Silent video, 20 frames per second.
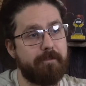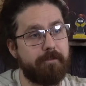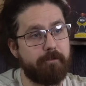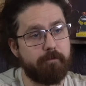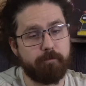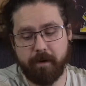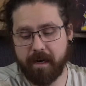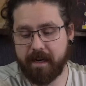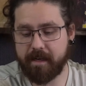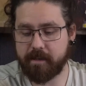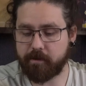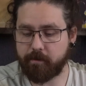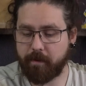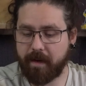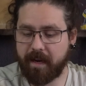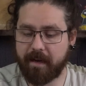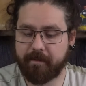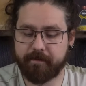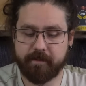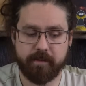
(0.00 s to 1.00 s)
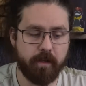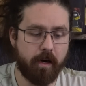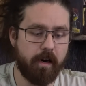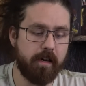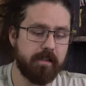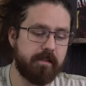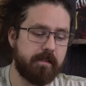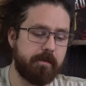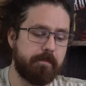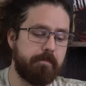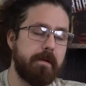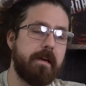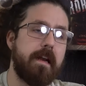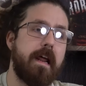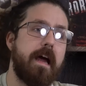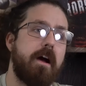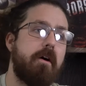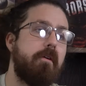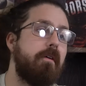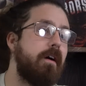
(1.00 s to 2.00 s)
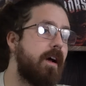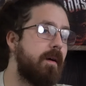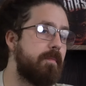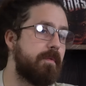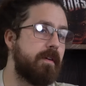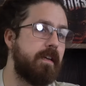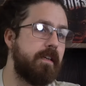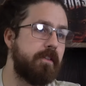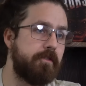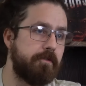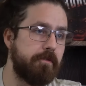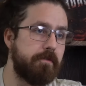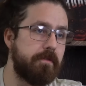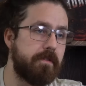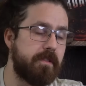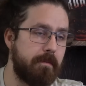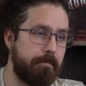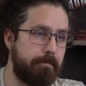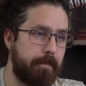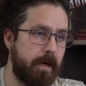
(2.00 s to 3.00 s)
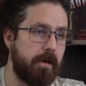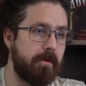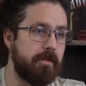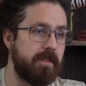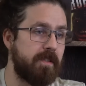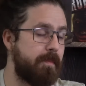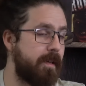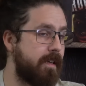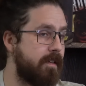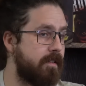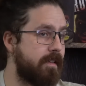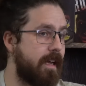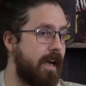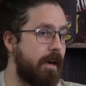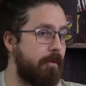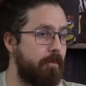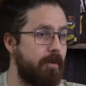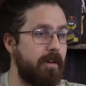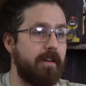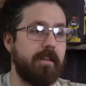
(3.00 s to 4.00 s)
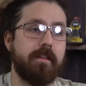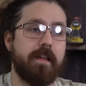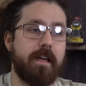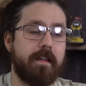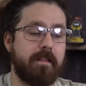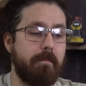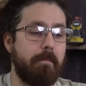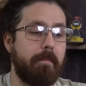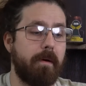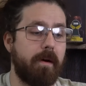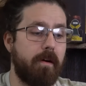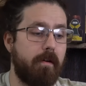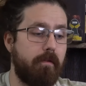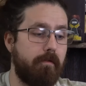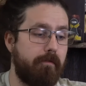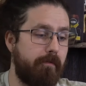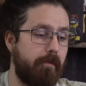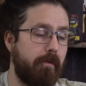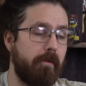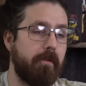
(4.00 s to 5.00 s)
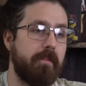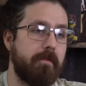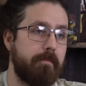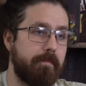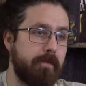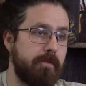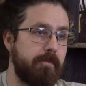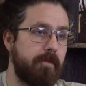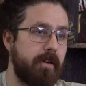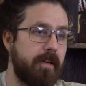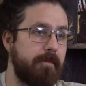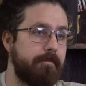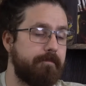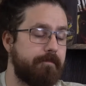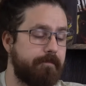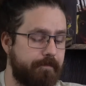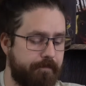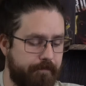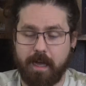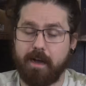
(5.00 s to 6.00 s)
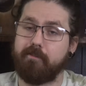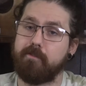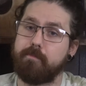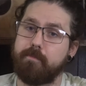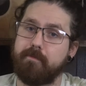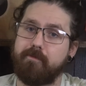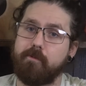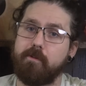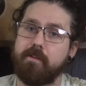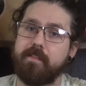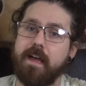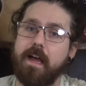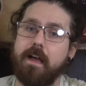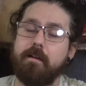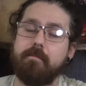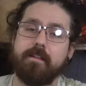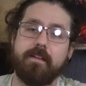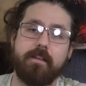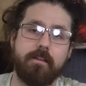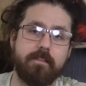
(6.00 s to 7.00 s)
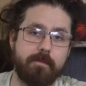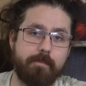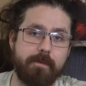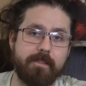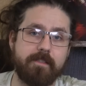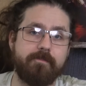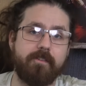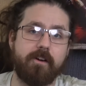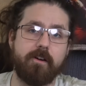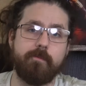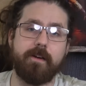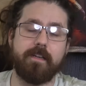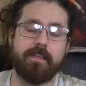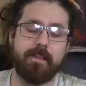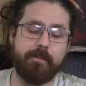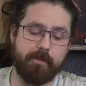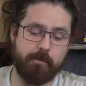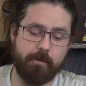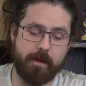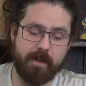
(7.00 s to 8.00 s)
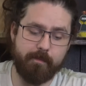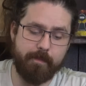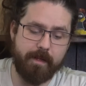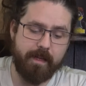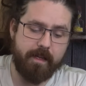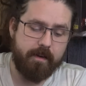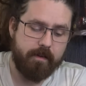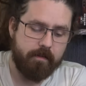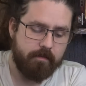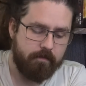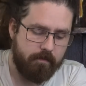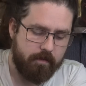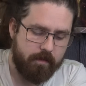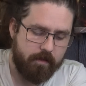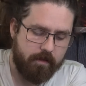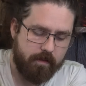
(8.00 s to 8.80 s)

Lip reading: And for range, we have darts, but now I'm going to introduce the bows because I really like the bow for the plumery. However, before that, here's a piece of armor I definitely recommend.